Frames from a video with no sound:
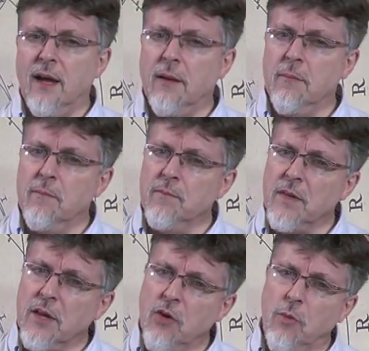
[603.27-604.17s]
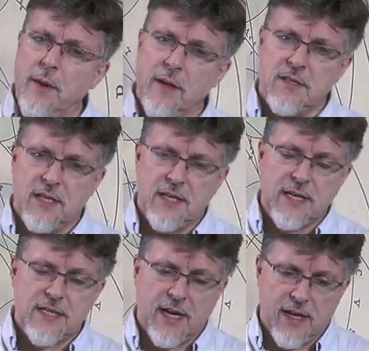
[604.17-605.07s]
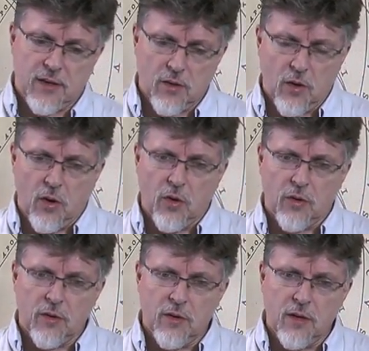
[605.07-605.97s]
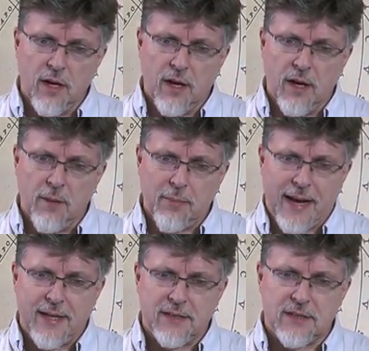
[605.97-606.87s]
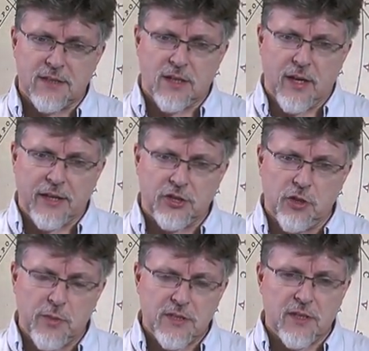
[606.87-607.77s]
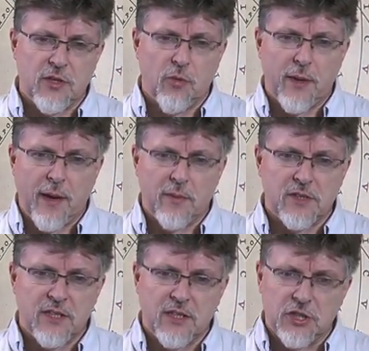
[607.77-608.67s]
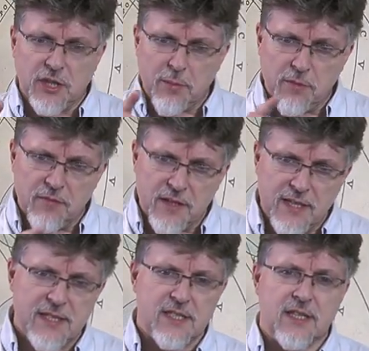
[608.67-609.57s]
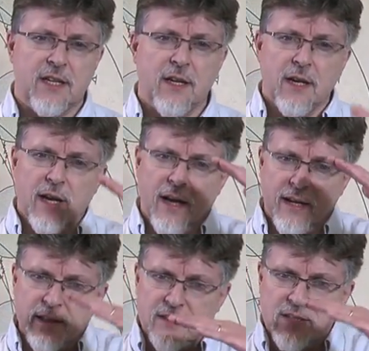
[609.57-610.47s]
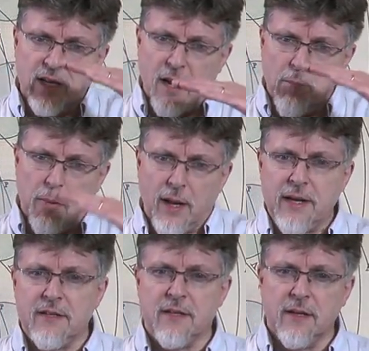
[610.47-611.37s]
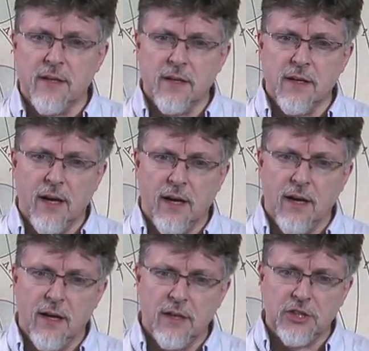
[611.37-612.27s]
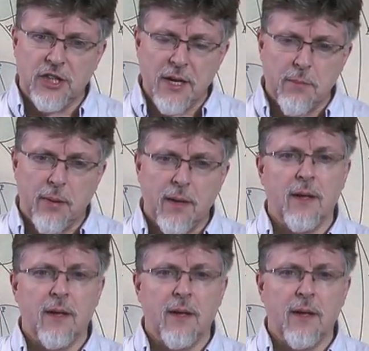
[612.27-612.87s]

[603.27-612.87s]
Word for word: Um, you'll be able to see detail on Uh, planets like Jupiter. You'll be able to see the shape of the disk and its uh, oblate uh, shape.